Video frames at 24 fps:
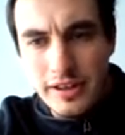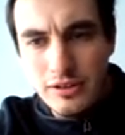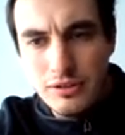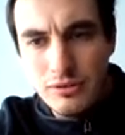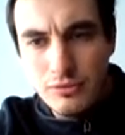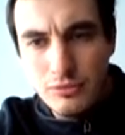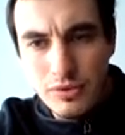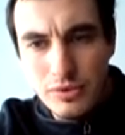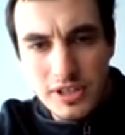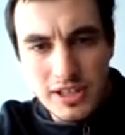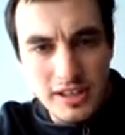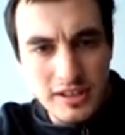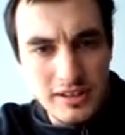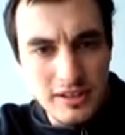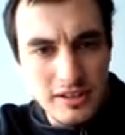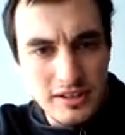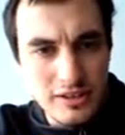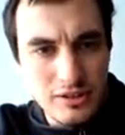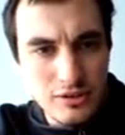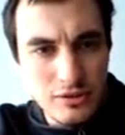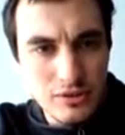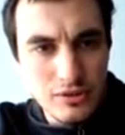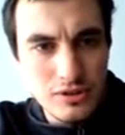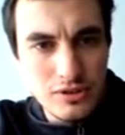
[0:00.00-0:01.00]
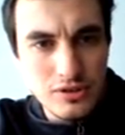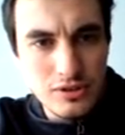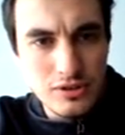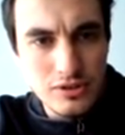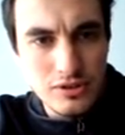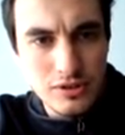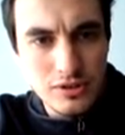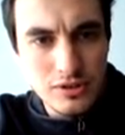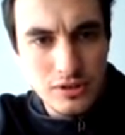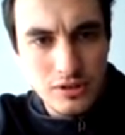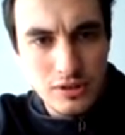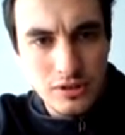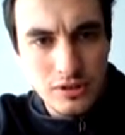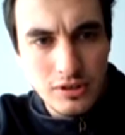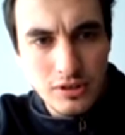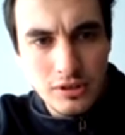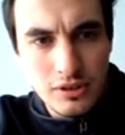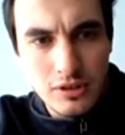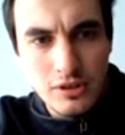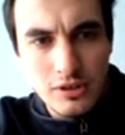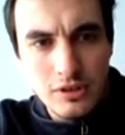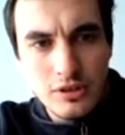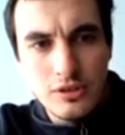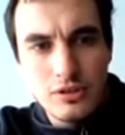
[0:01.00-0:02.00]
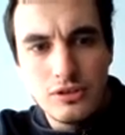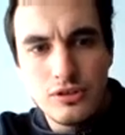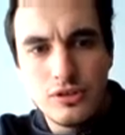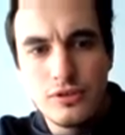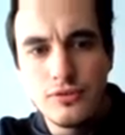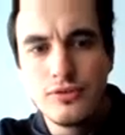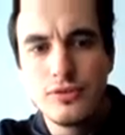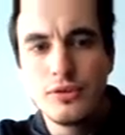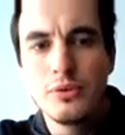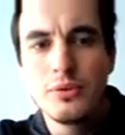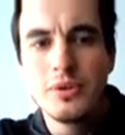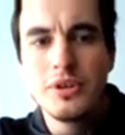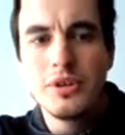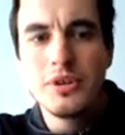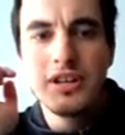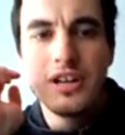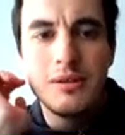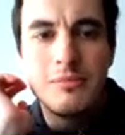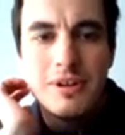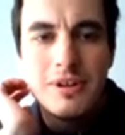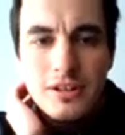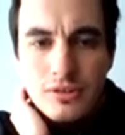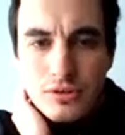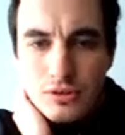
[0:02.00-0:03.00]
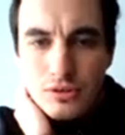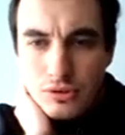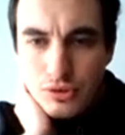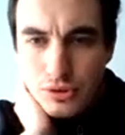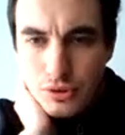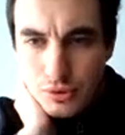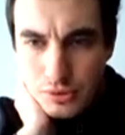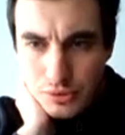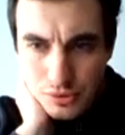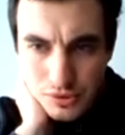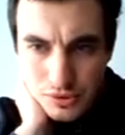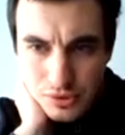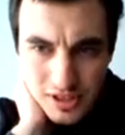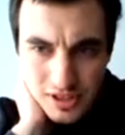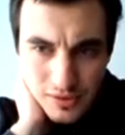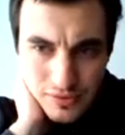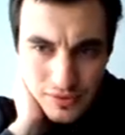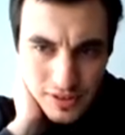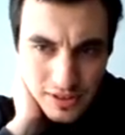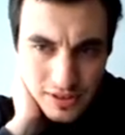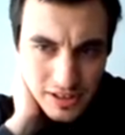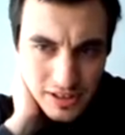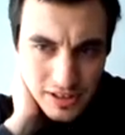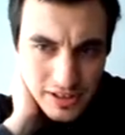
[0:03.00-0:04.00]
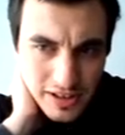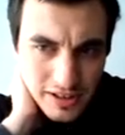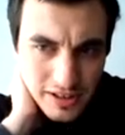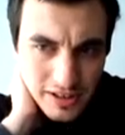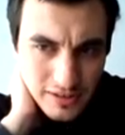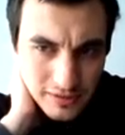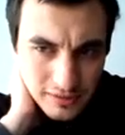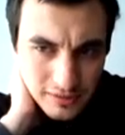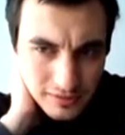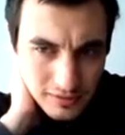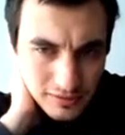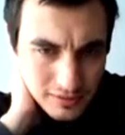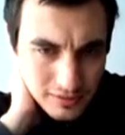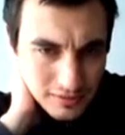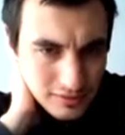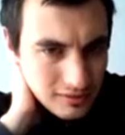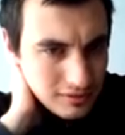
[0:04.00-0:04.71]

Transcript: And we can enunciate the following lemma due to Stefan Daniel.